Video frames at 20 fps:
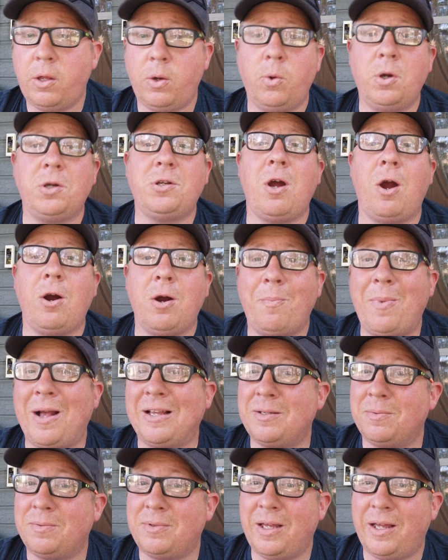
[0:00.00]
we're talking
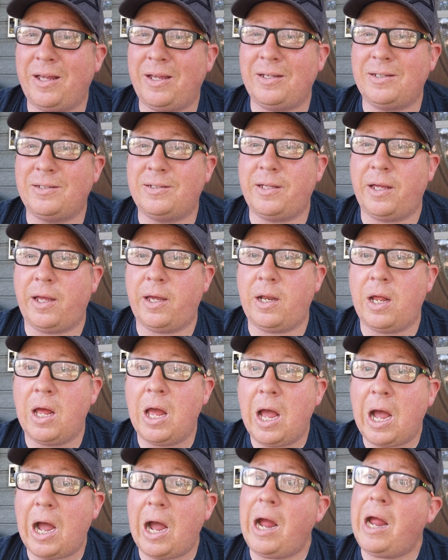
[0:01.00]
about some things that
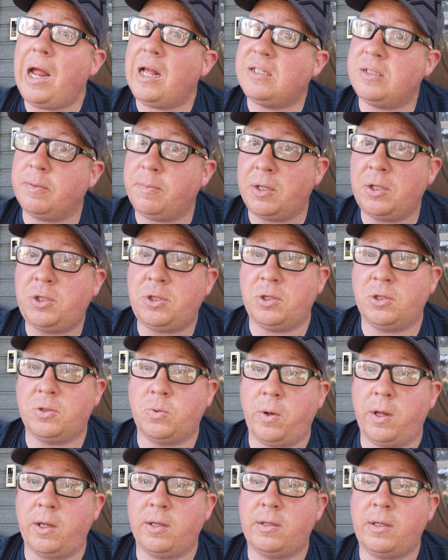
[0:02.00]
I had some
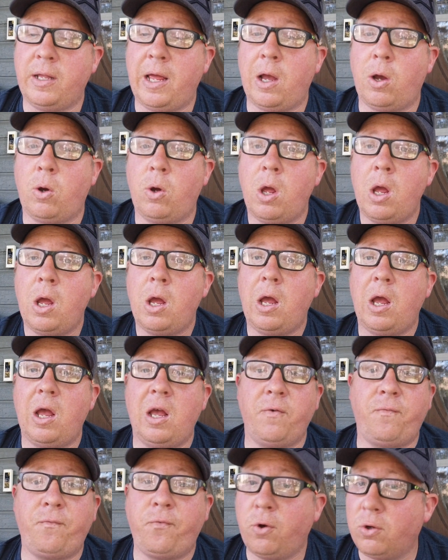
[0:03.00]
issues with. Now,
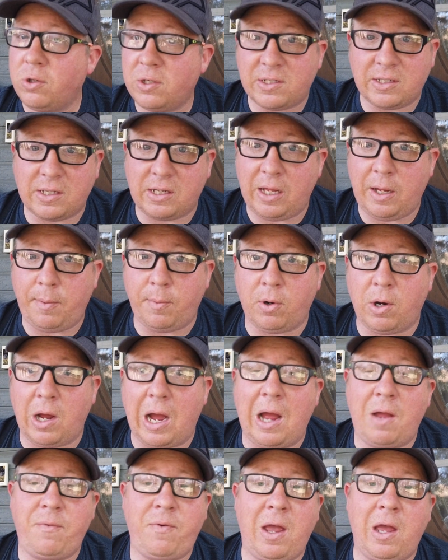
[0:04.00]
full disclaimer,
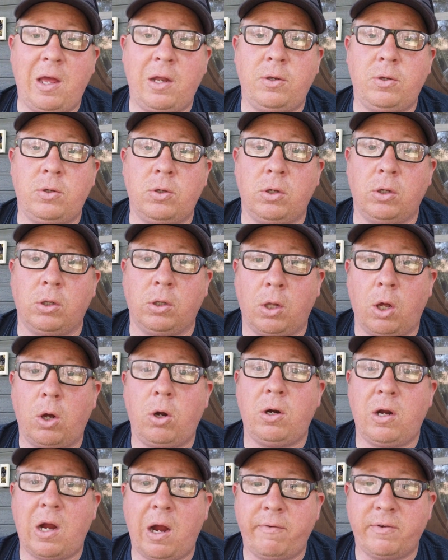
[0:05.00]
I've had
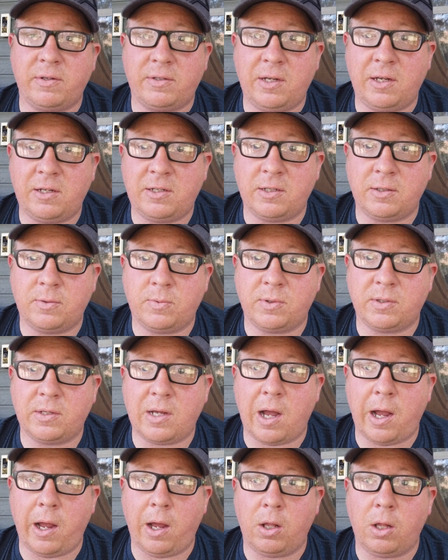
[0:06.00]
long conversations with
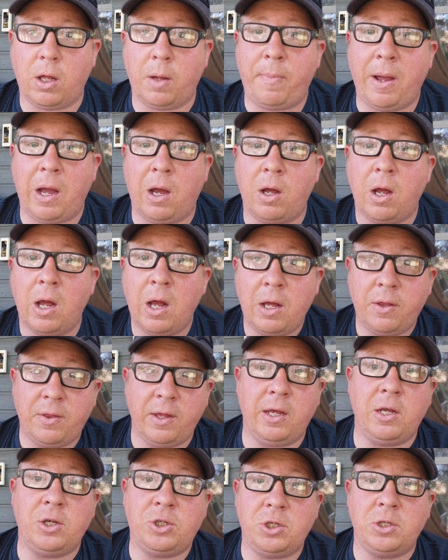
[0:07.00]
Kyle about
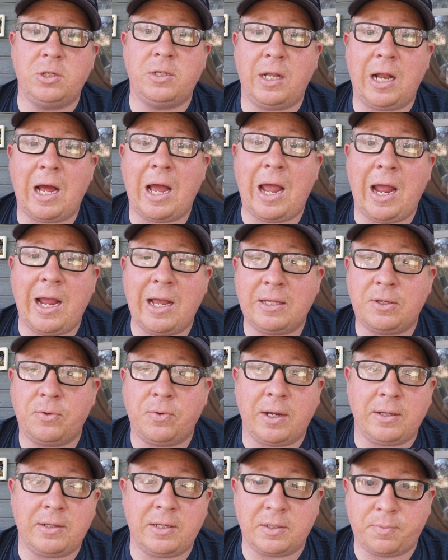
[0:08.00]
the issues that I had
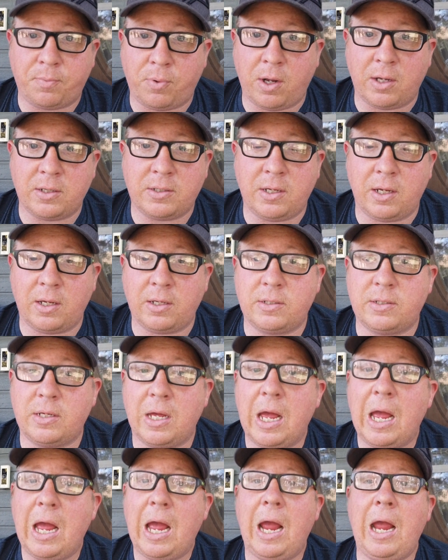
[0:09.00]
throughout this process.
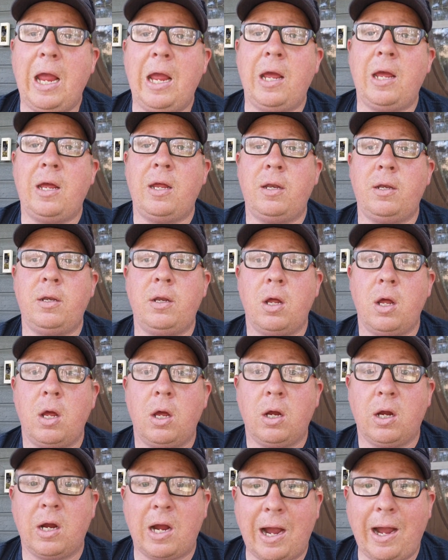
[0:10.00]
And
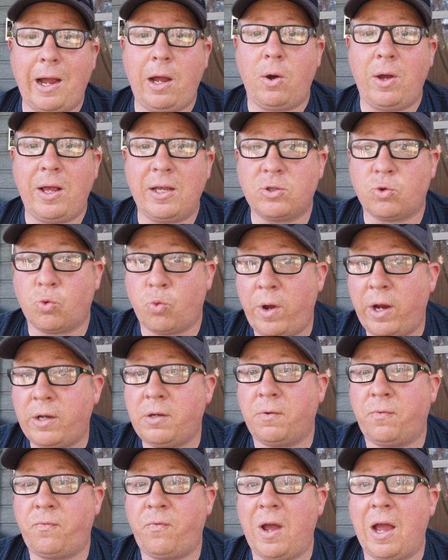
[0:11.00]
Kyle has
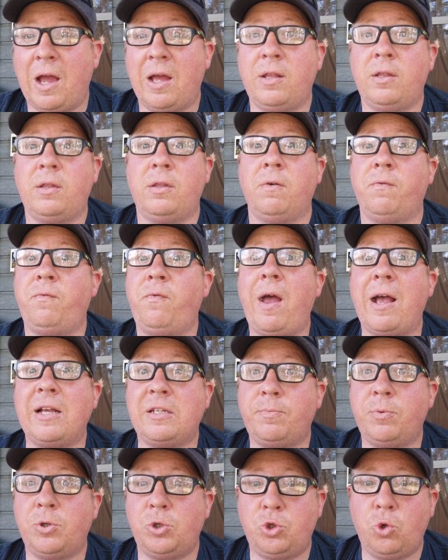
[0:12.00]
rectified the
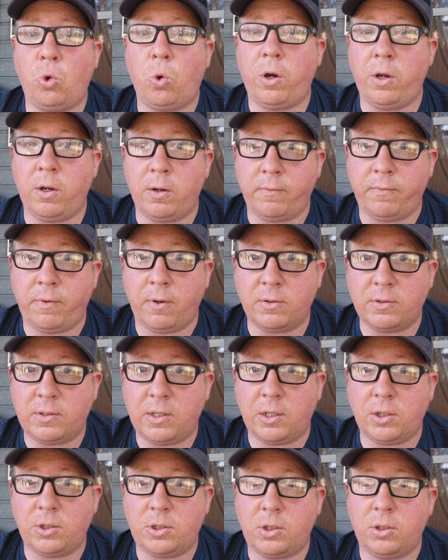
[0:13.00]
vast majority of
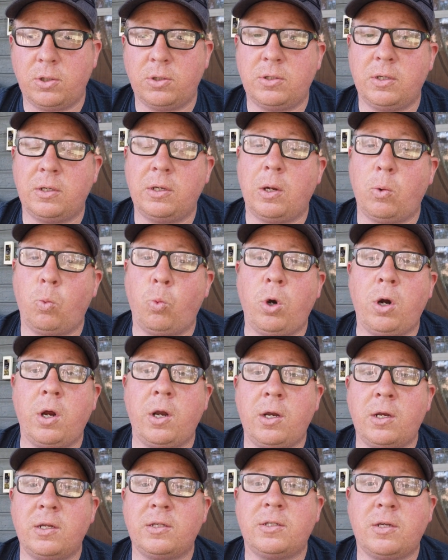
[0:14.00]
those issues. And we're
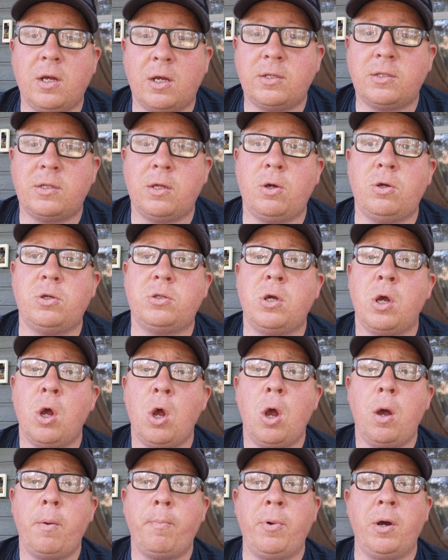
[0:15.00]
going to discuss those,
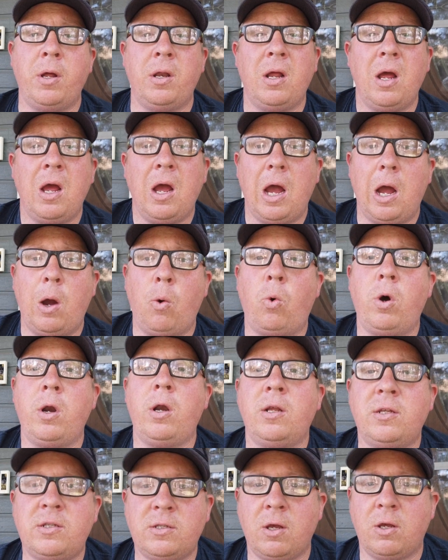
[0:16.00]
but I
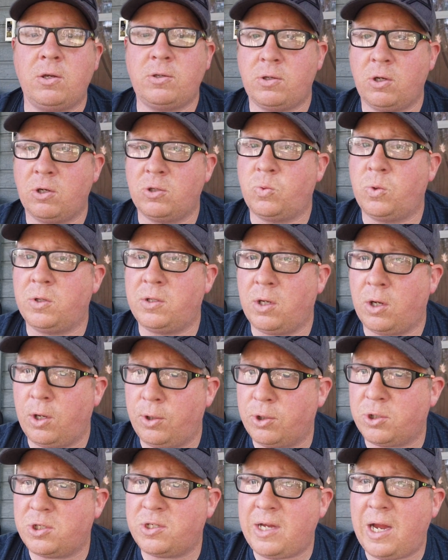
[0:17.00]
want to discuss those with the
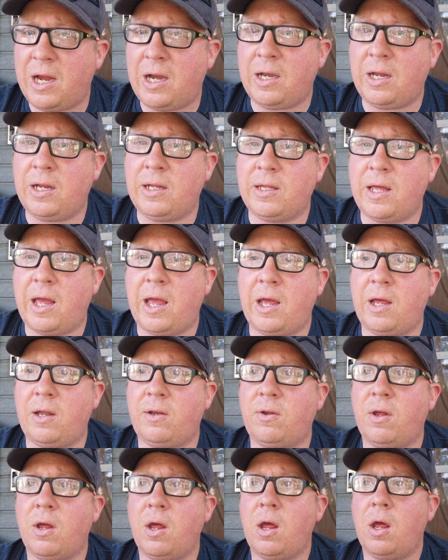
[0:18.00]
understanding
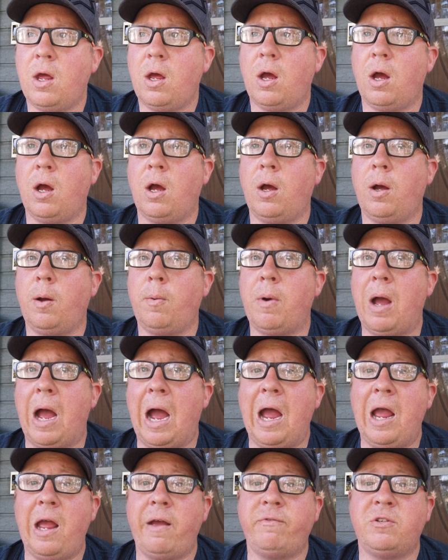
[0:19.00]
that
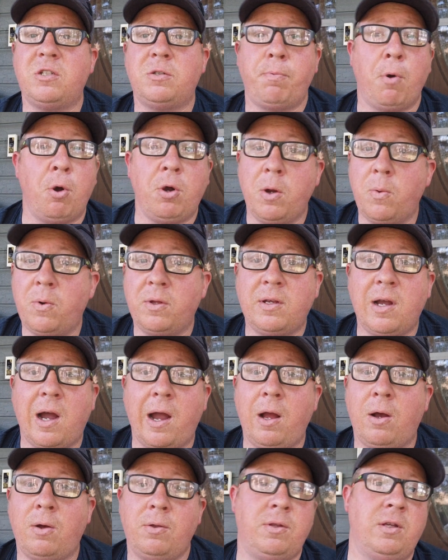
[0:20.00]
I have spoken with
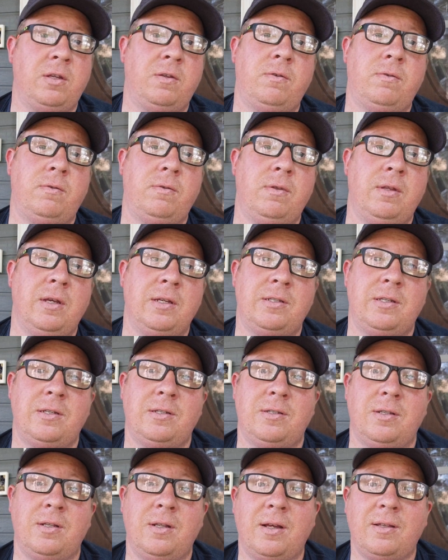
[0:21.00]
Kyle. This
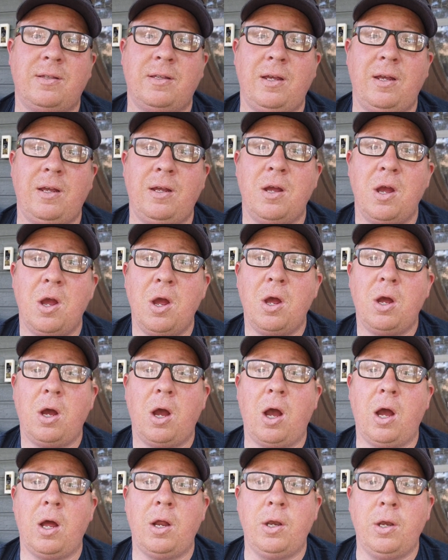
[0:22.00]
is nothing
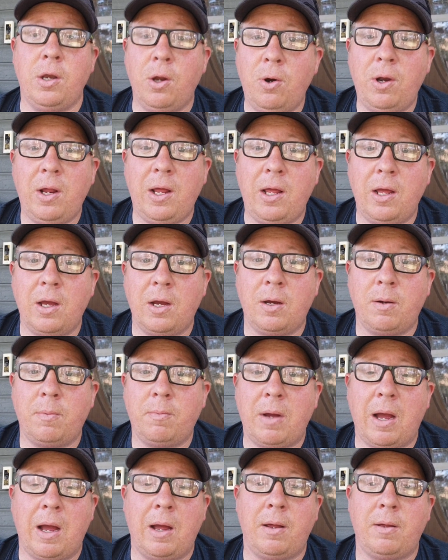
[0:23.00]
new to
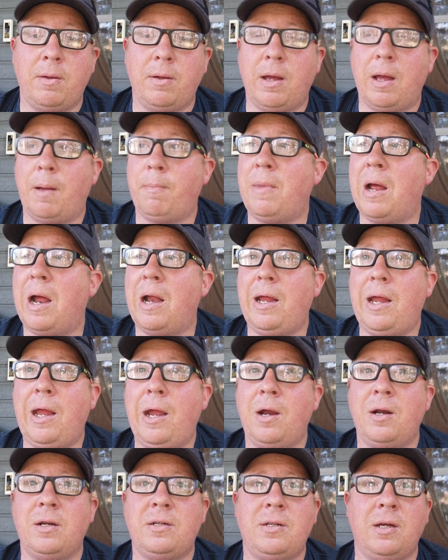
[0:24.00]
him. I'm not
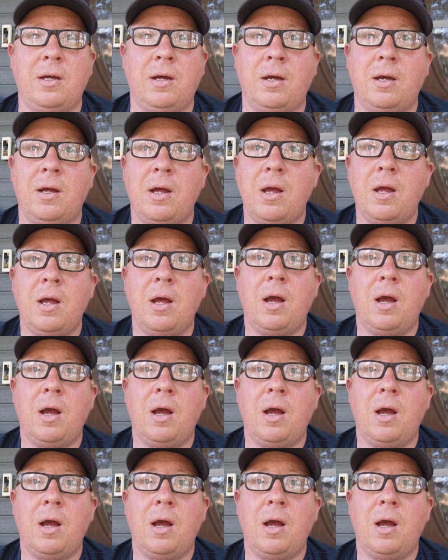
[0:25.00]
here to